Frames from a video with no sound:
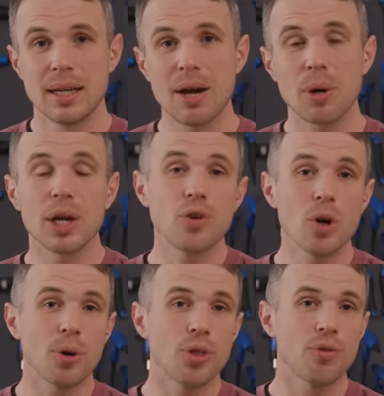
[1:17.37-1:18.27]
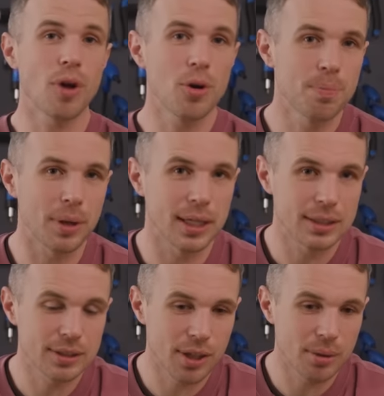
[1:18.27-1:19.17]
Now, I grew up on the road bike,
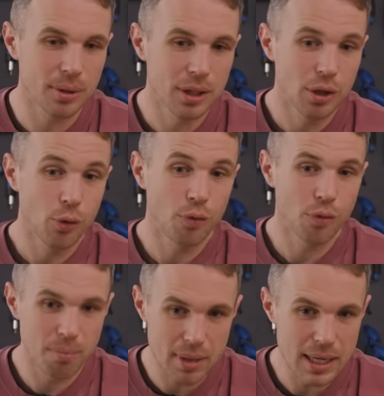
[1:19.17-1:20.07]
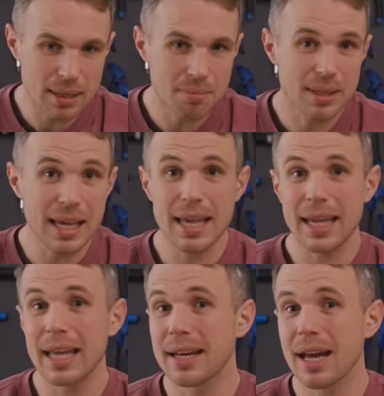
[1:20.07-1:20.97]
so for me, getting
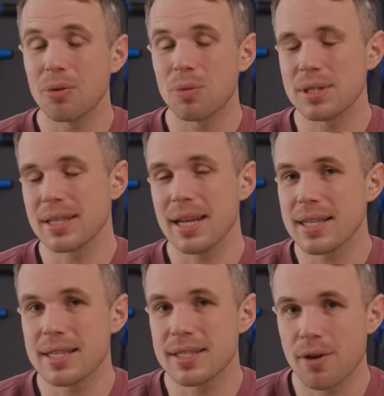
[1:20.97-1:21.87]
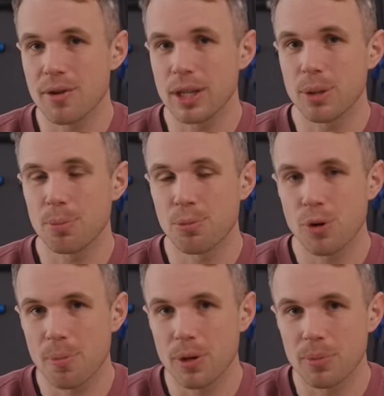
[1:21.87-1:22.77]
in and out wasn't necessarily the
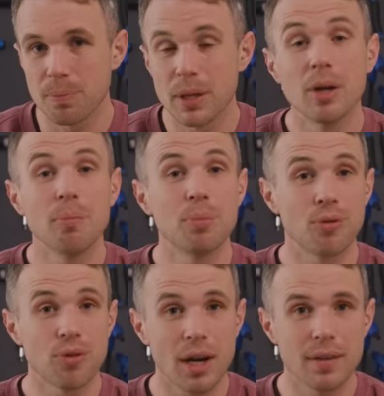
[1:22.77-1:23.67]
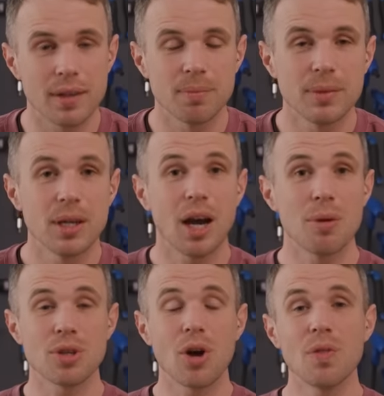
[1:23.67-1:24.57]
problem, but rather I
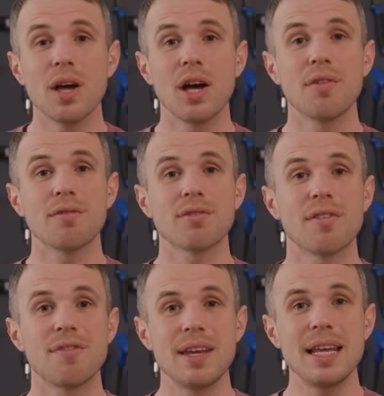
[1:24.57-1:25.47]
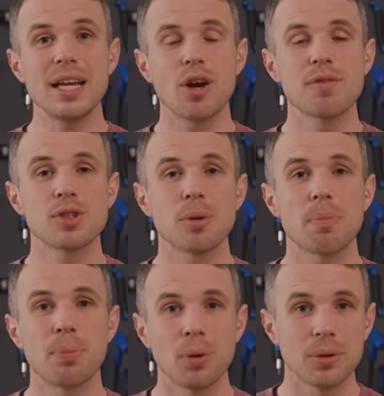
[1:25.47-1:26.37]
was on the hunt for a feeling of
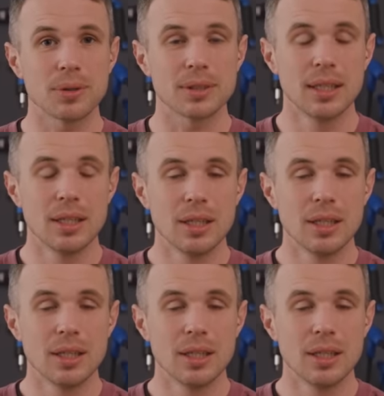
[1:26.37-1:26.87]
support